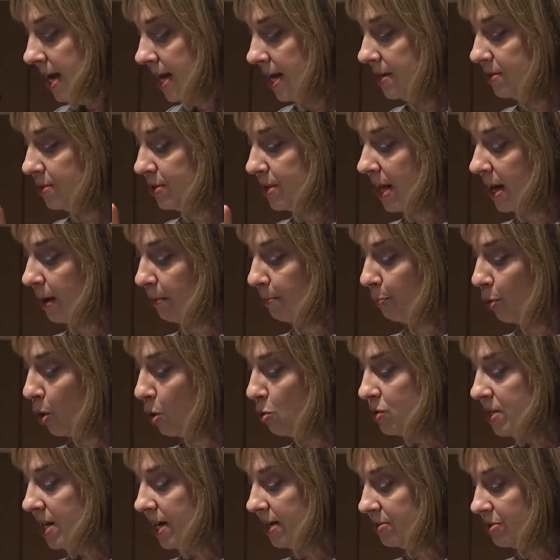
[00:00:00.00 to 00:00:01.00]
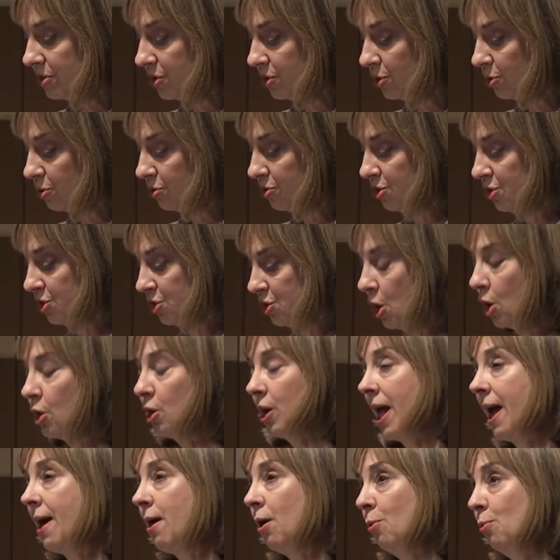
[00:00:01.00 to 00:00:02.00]
is that protesters
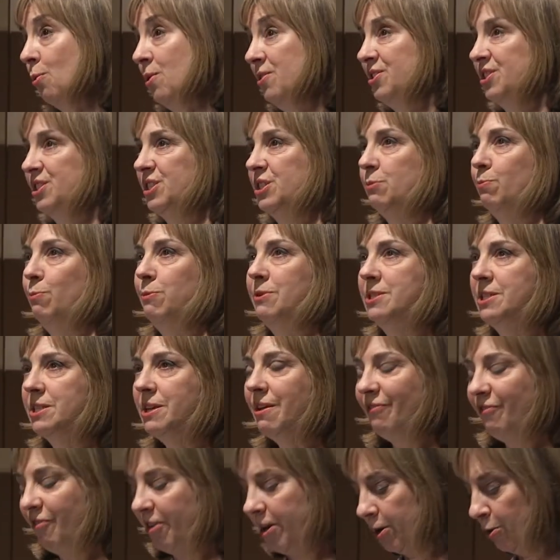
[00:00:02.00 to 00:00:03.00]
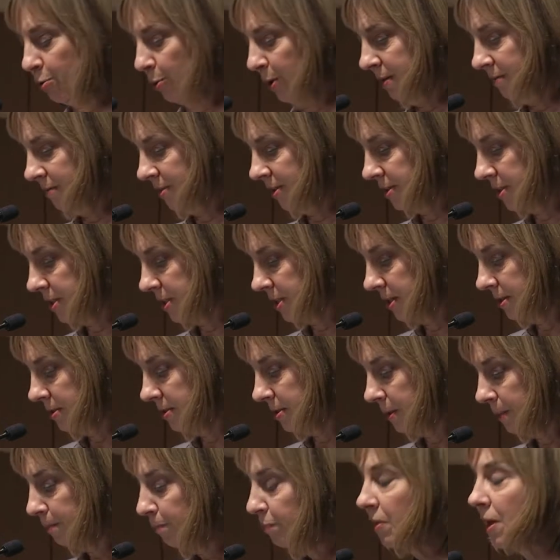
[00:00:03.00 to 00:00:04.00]
start out with specific
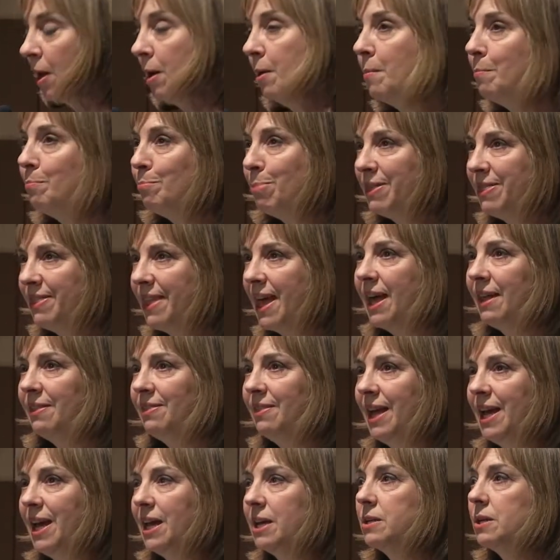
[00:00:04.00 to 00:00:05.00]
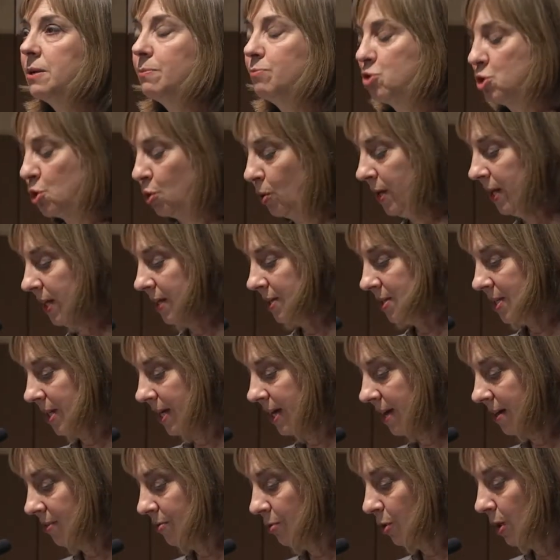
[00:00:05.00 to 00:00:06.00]
grievances, but then they end up joining
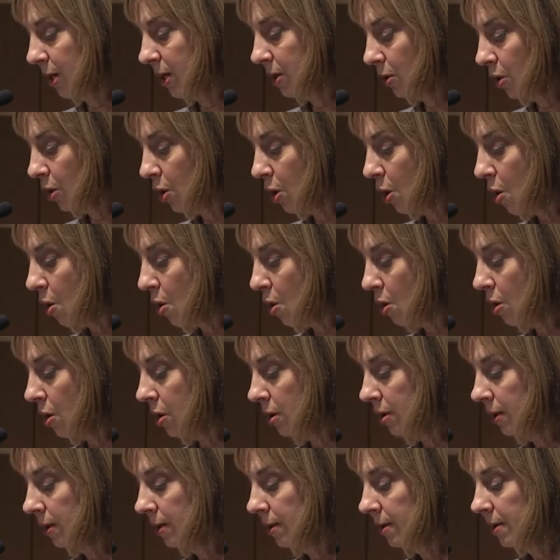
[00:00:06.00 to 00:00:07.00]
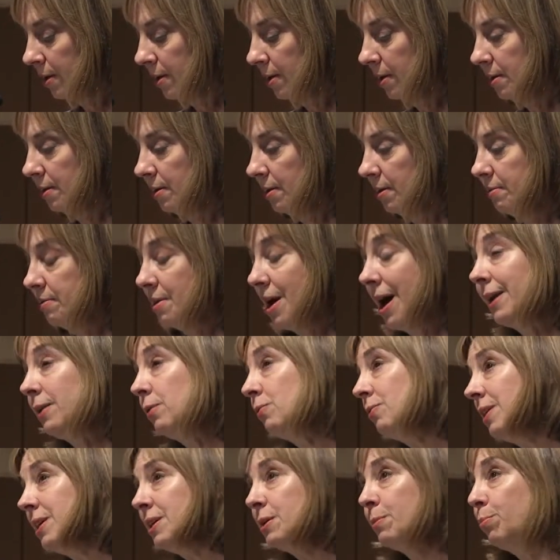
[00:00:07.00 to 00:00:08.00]
together in a call not
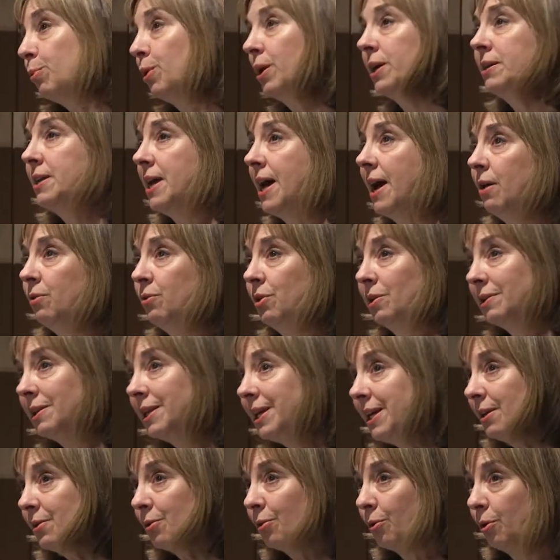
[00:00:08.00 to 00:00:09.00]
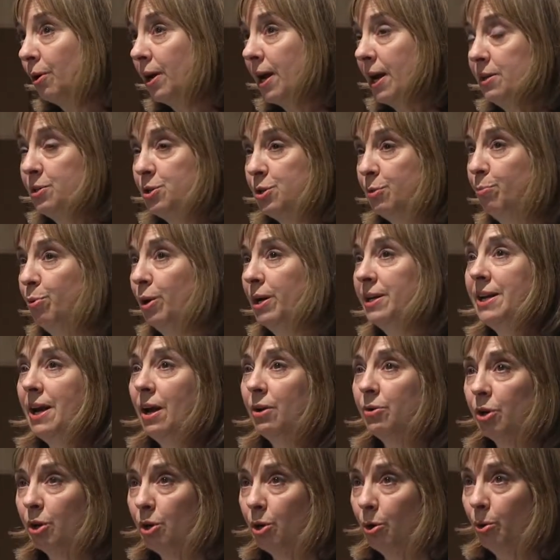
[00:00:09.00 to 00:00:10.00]
only to bring down a leader and to bring
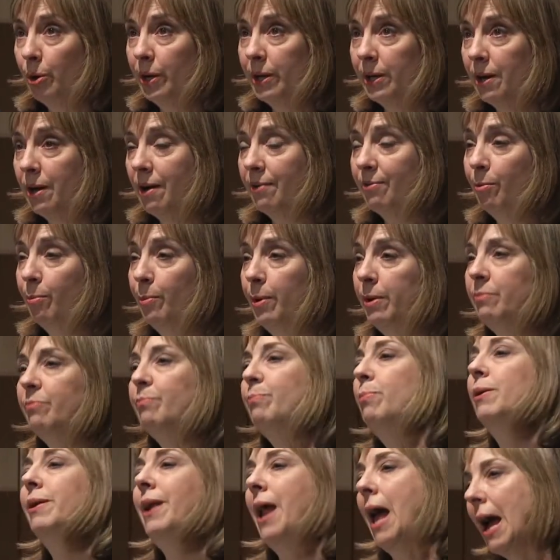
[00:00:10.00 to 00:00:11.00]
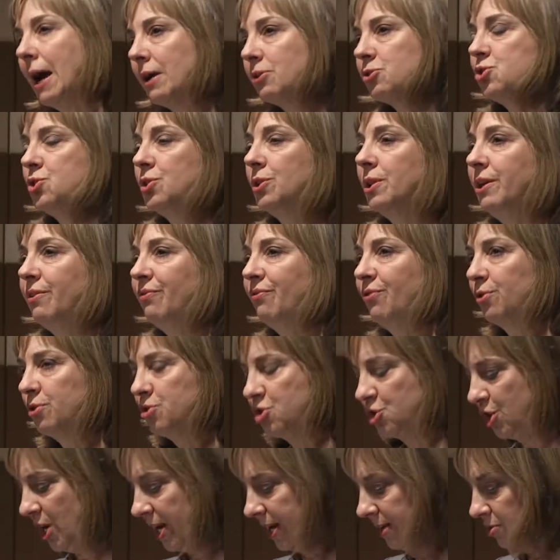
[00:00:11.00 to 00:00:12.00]
down a current government, but actually for
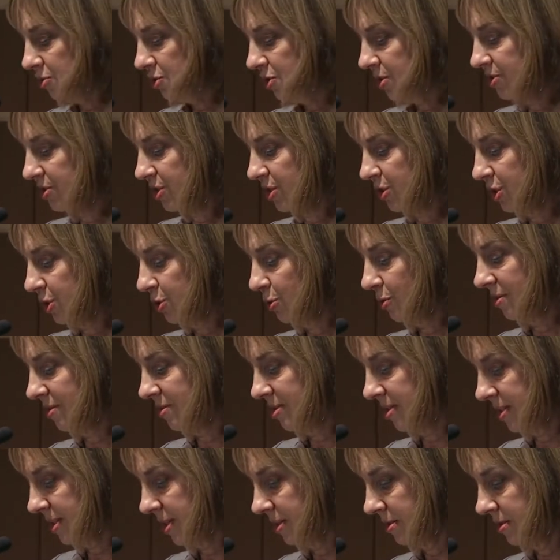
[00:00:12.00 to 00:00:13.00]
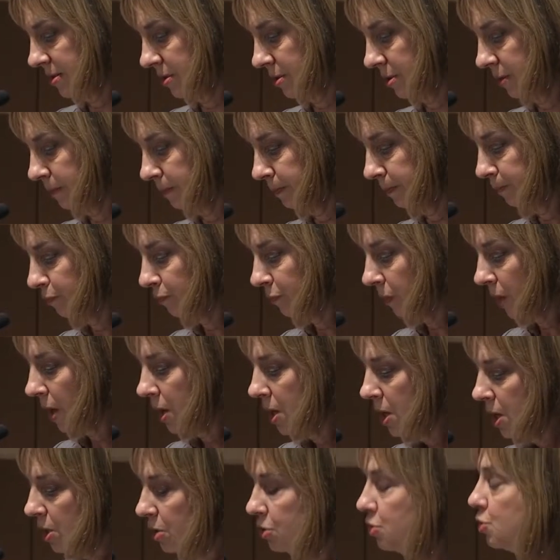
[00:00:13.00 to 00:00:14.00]
changes to the system.
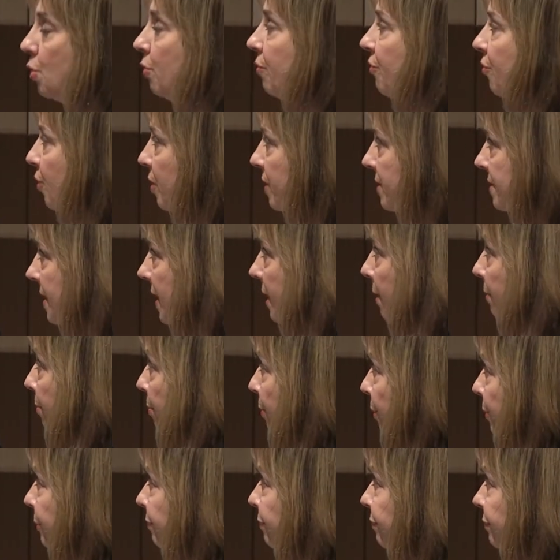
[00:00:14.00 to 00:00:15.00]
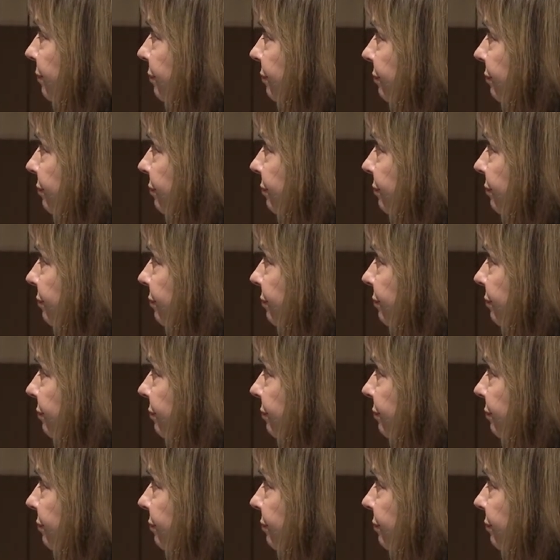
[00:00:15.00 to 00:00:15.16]
So, for example,